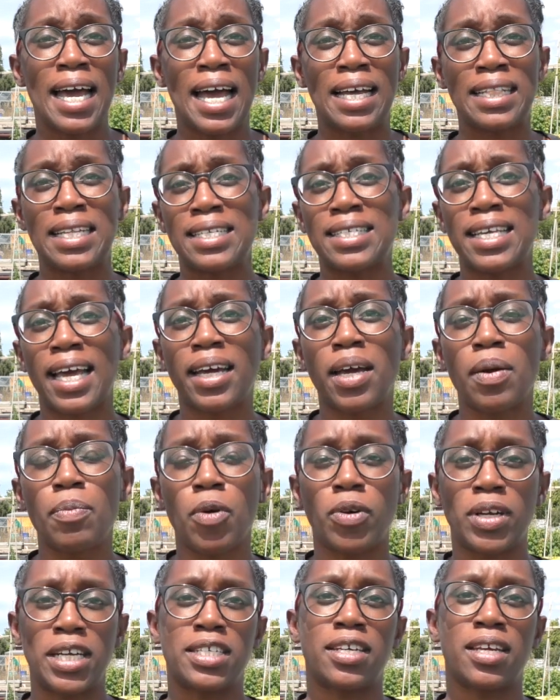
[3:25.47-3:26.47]
and the second
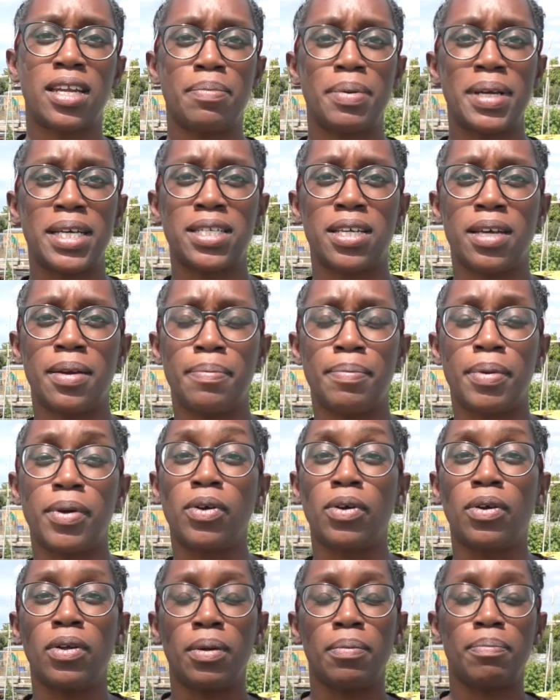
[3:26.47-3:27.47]
one is going to be some
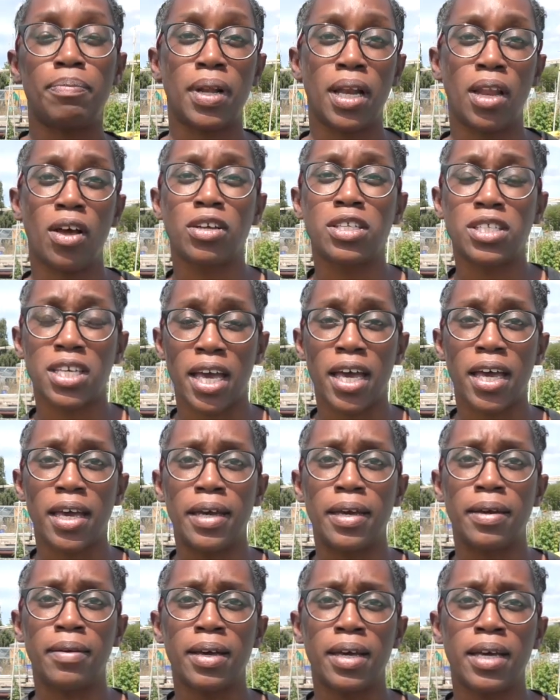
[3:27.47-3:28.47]

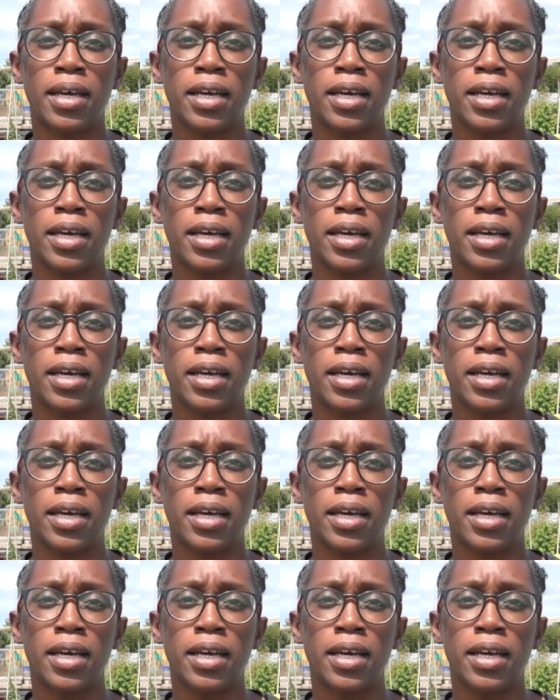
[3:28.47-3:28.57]
Bellotto